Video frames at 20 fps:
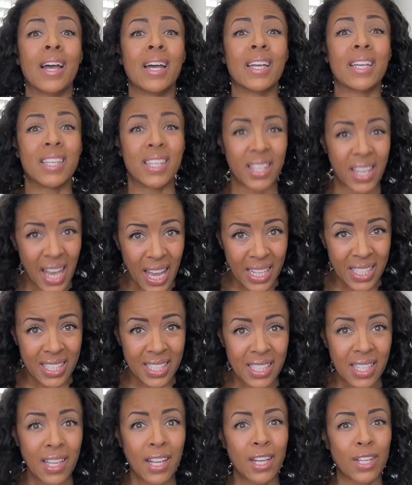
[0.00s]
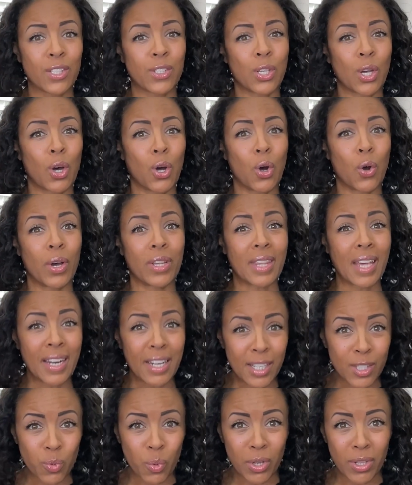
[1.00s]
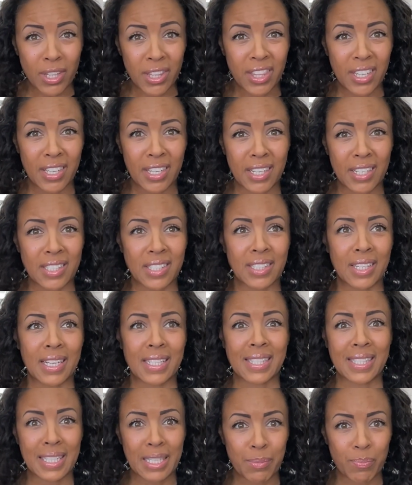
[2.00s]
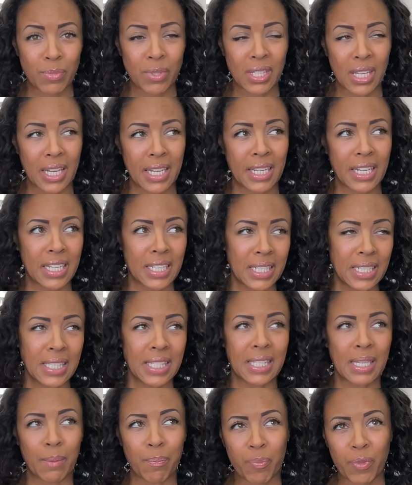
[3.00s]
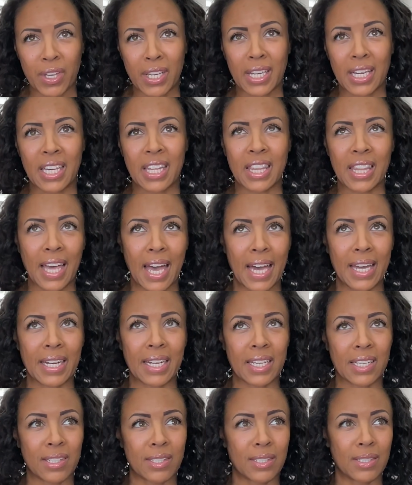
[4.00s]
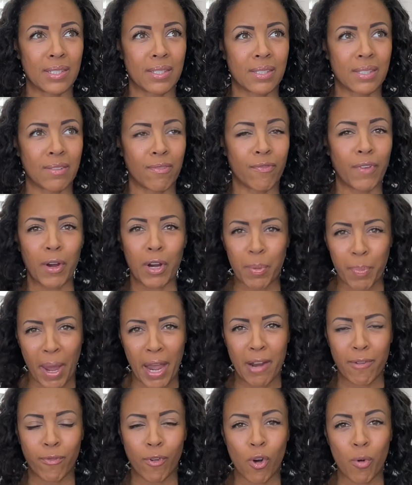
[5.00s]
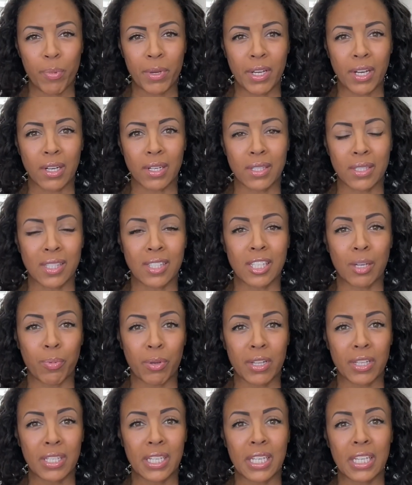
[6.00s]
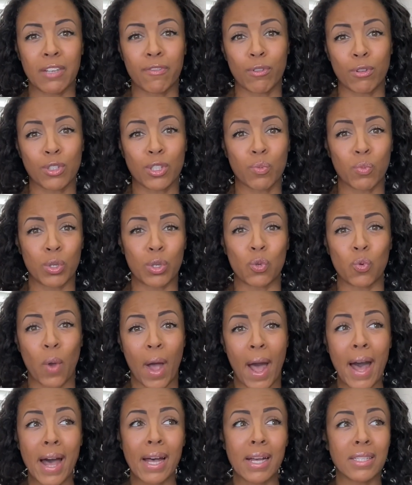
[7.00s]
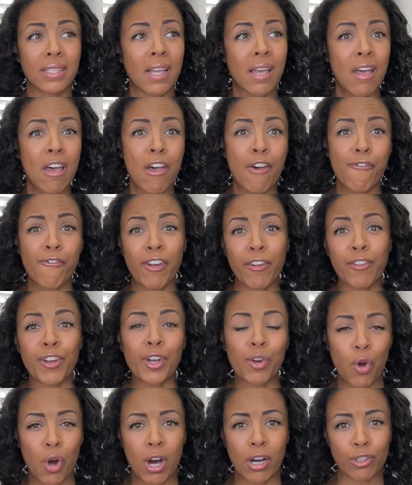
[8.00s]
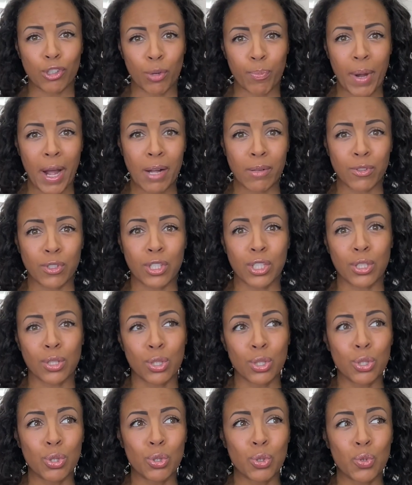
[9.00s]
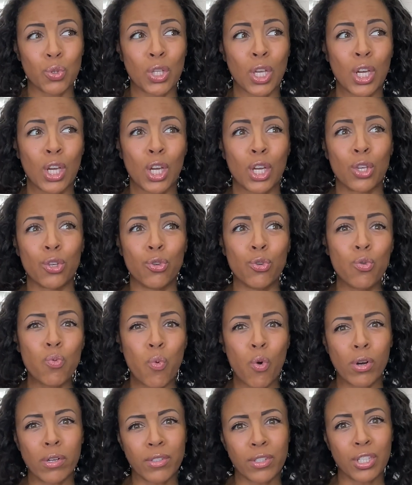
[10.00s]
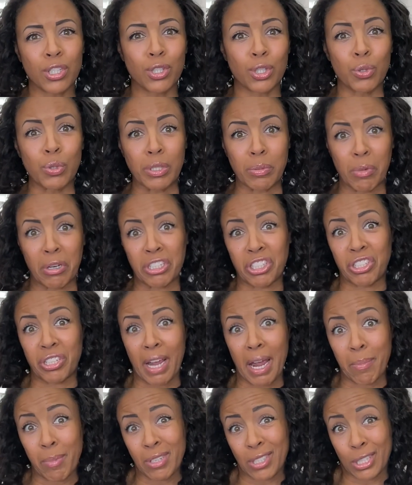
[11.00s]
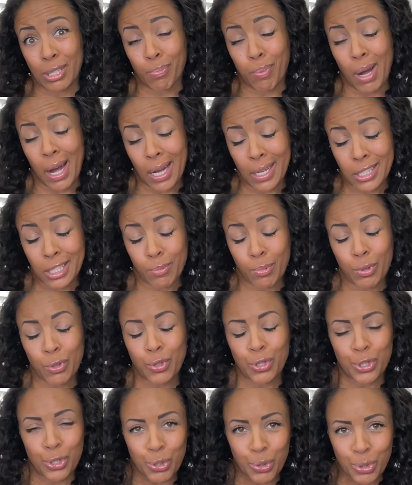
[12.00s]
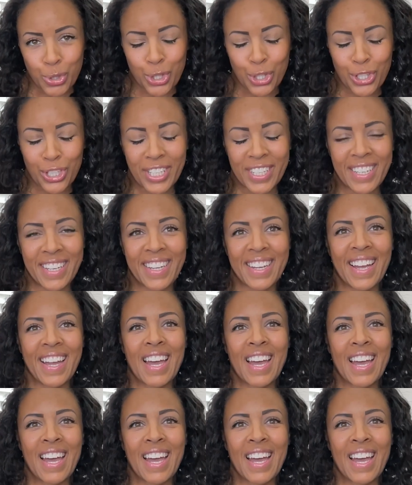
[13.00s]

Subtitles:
Yes. So that is one of the things that seems like it is something that is very painful, because typically if you're someone who has 50 to 100 pounds to lose, you want to do as much damage as possible, usually